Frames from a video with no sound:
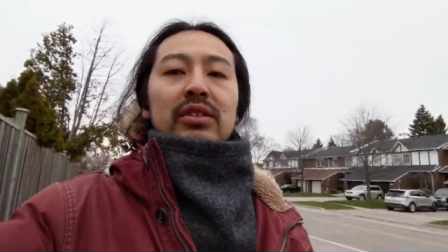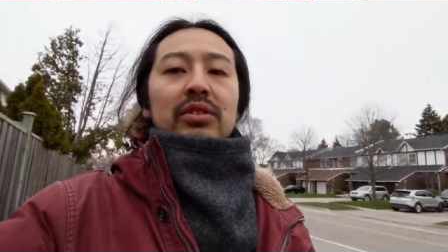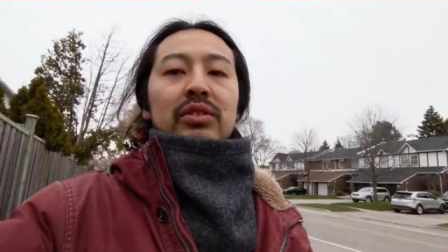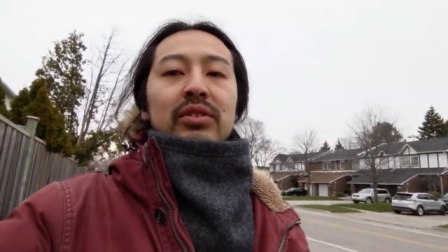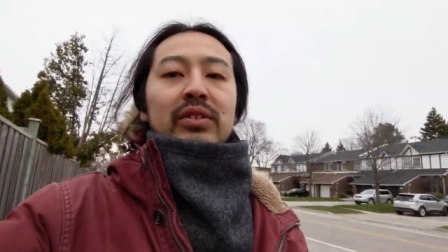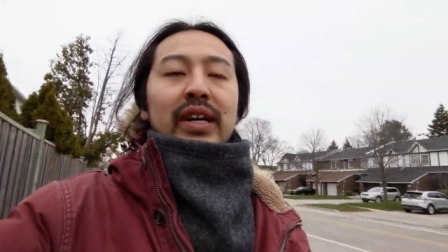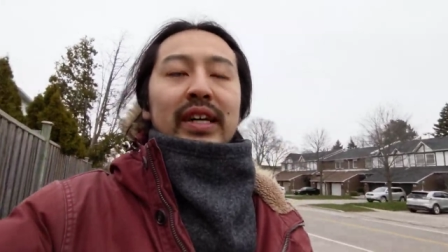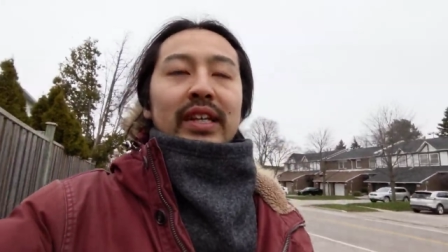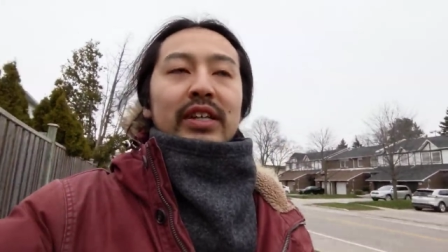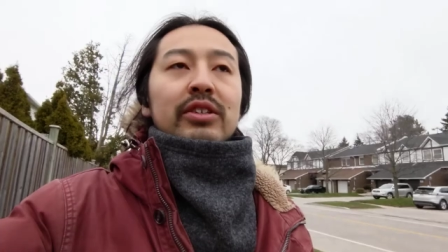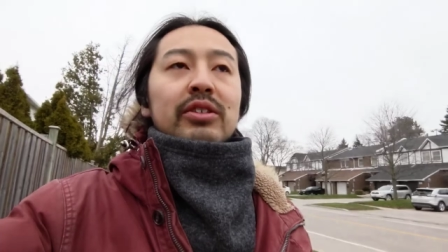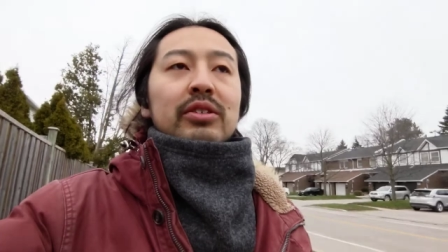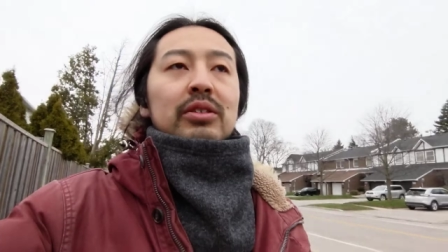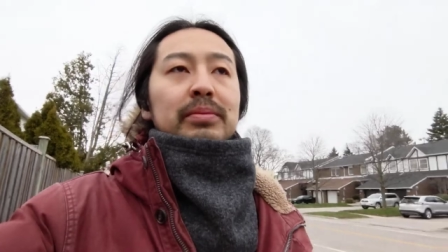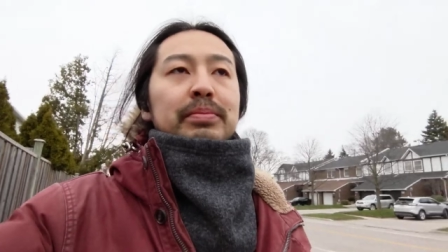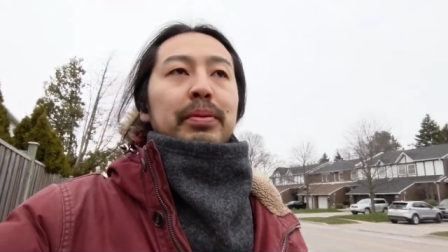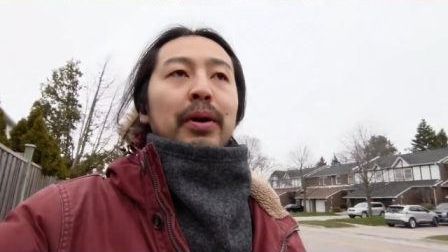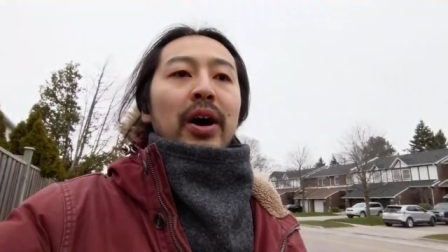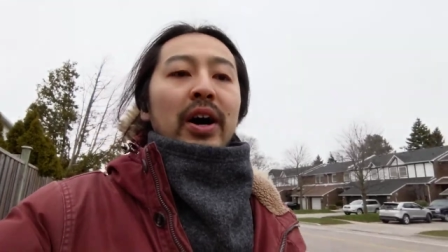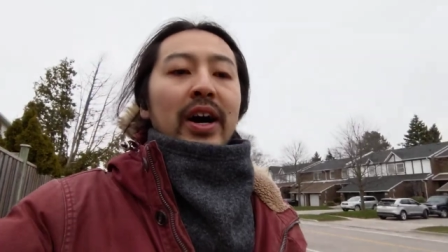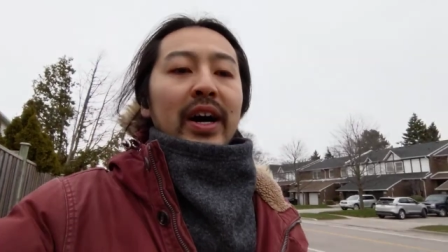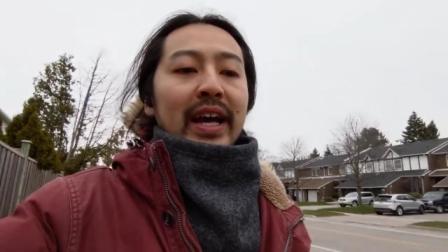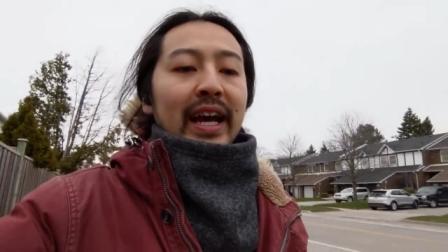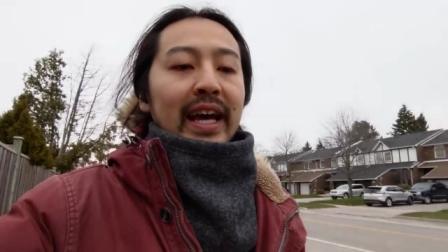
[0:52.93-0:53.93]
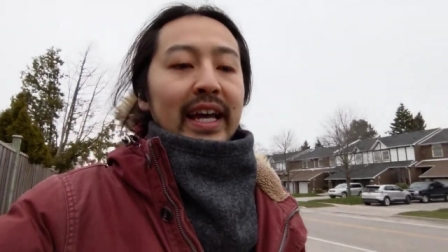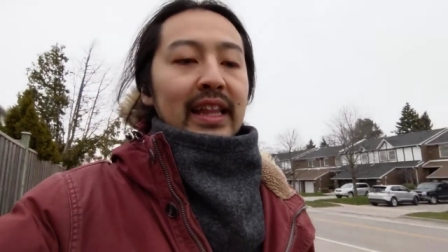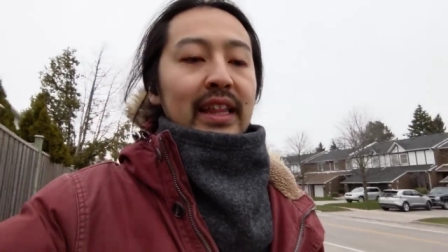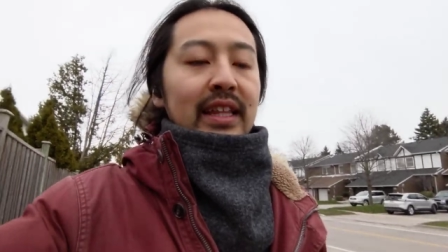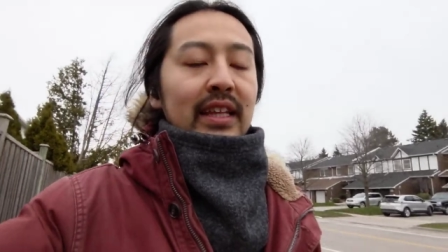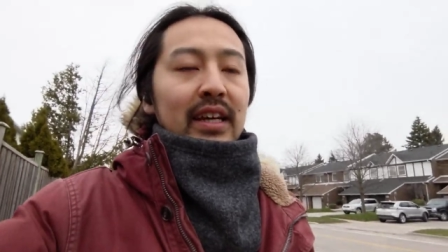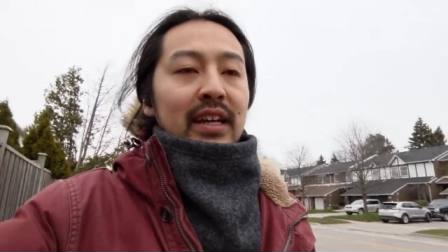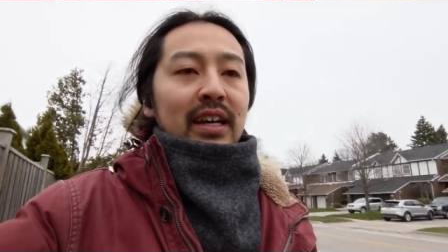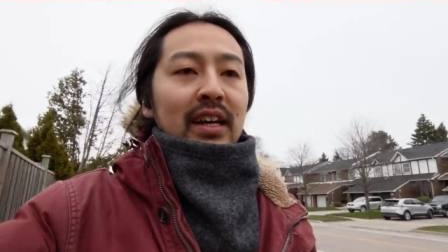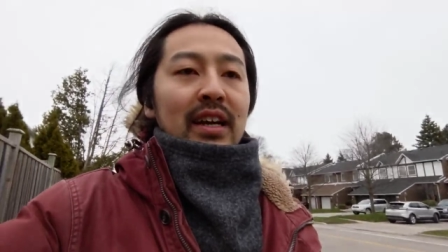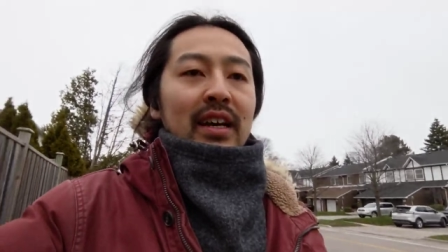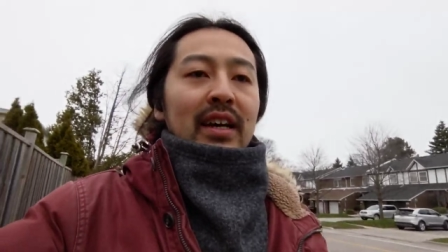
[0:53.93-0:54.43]
to like use Pocket.
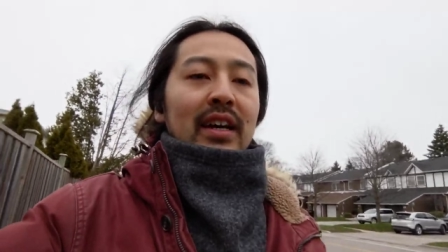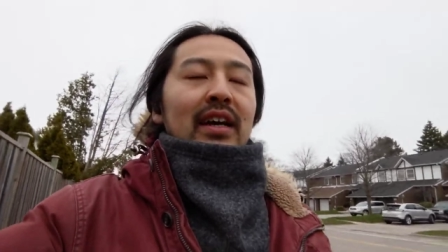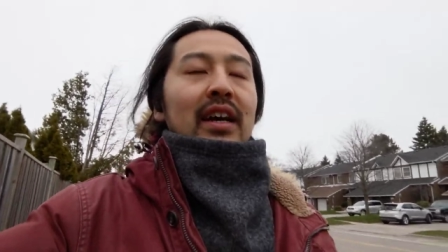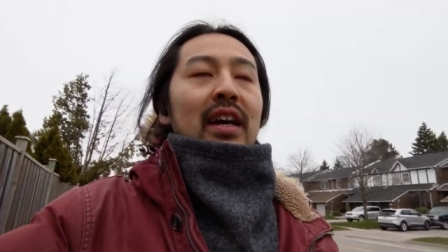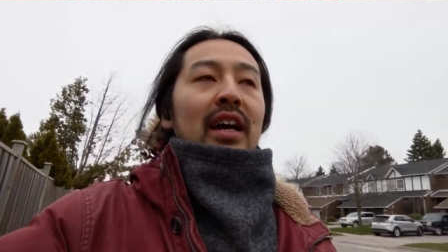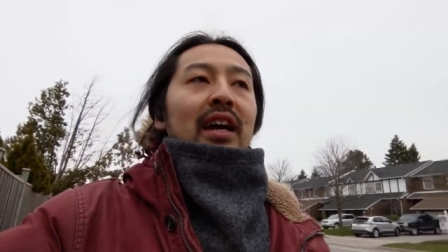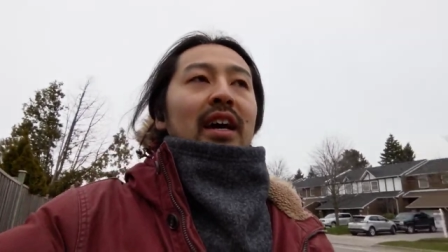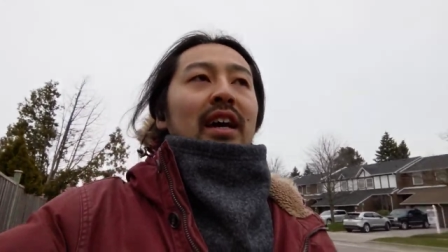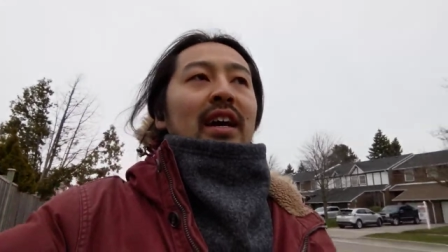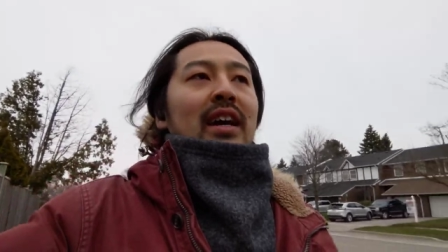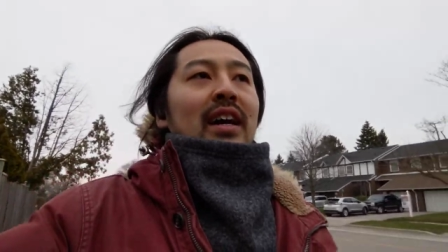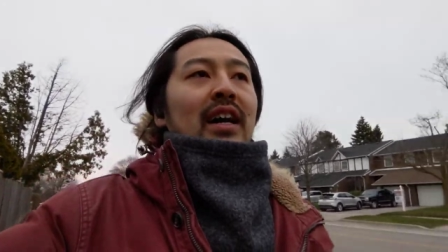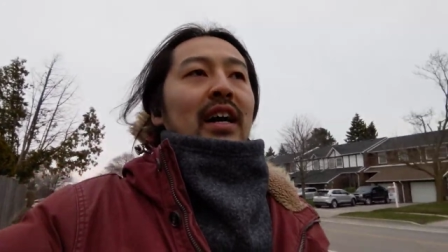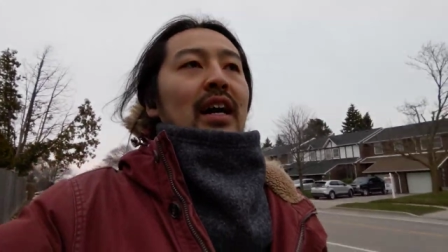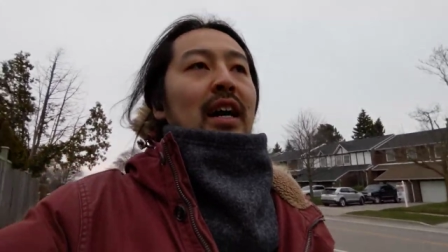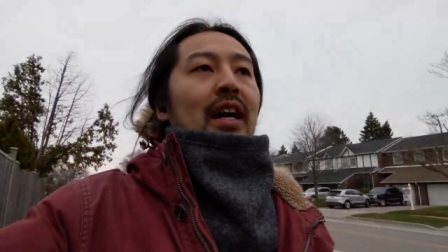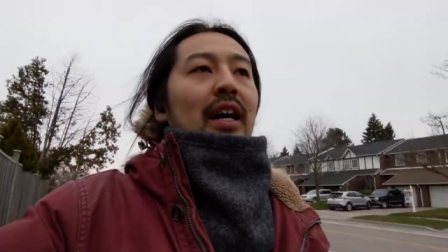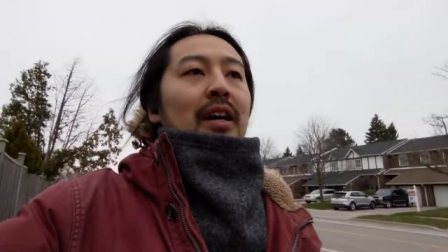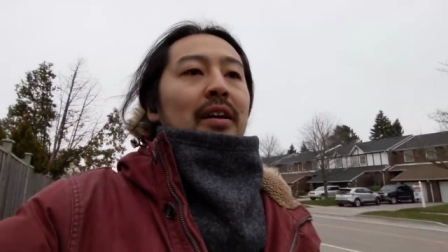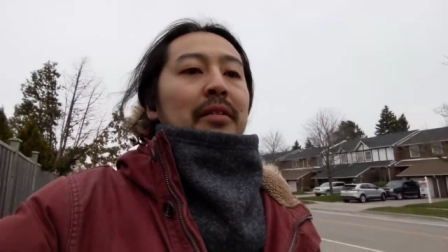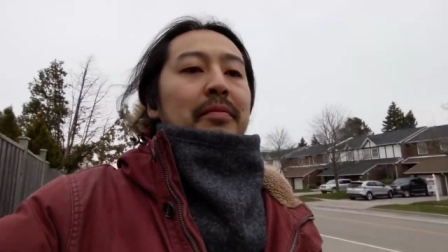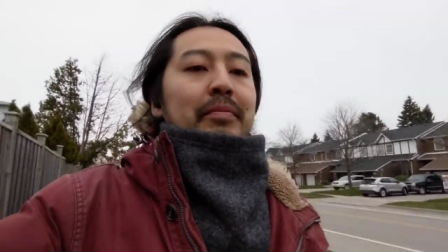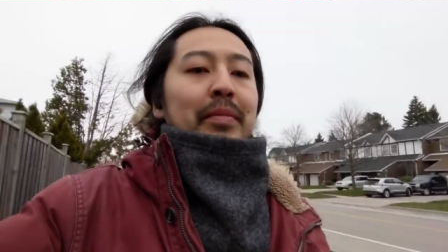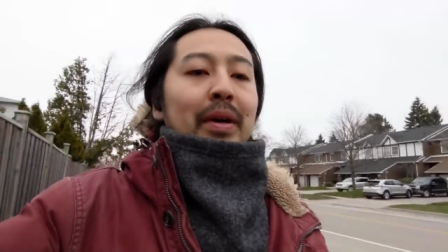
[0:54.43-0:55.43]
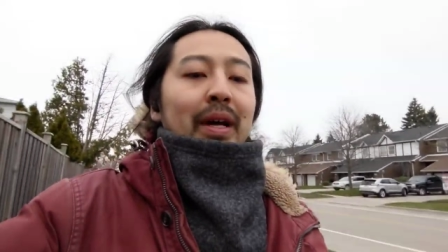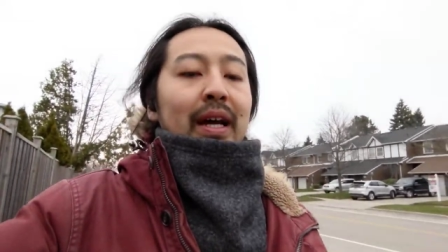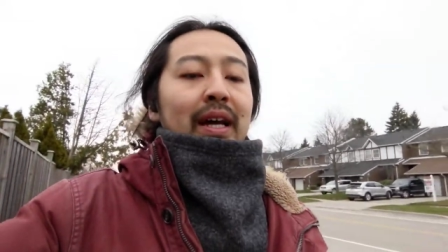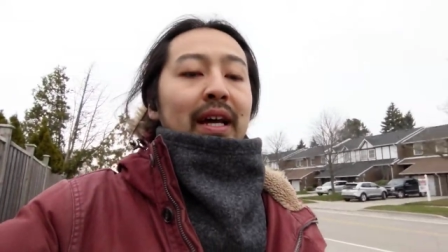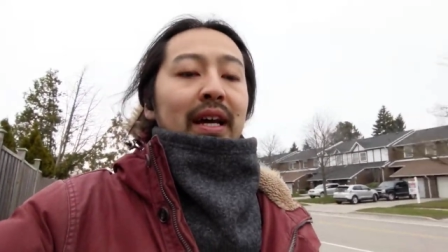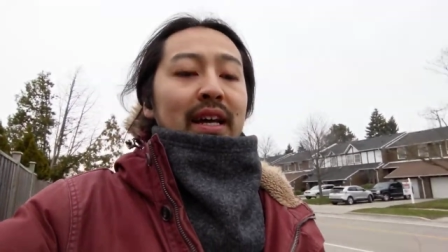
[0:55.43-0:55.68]
Um,